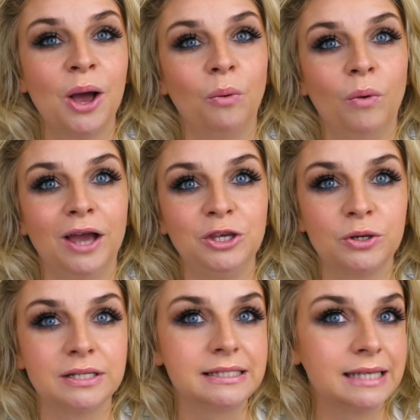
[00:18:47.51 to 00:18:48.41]
where you
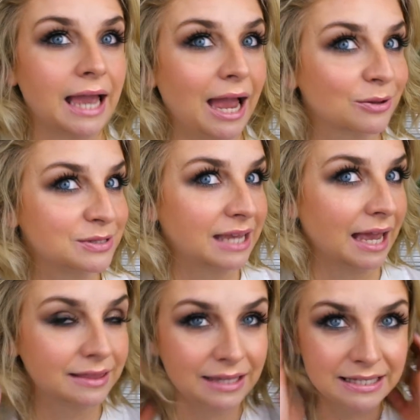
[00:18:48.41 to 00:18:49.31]
can see how to
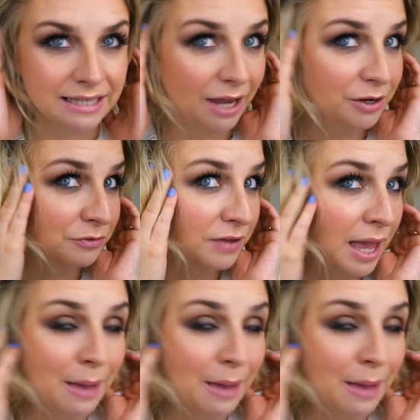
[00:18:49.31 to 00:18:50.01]
get these kind of